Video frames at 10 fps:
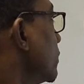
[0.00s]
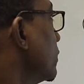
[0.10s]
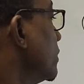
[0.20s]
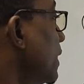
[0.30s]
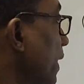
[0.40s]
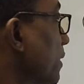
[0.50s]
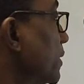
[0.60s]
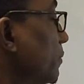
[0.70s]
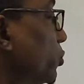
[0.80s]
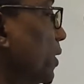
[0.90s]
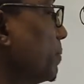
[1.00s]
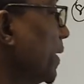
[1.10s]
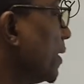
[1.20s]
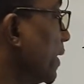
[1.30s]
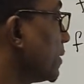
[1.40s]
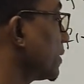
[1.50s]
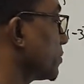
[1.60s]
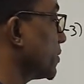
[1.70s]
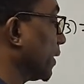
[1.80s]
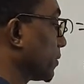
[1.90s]
negative 3 being linked to
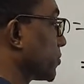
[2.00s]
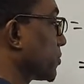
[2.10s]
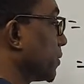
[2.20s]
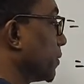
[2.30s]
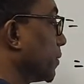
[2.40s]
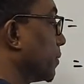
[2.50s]
6.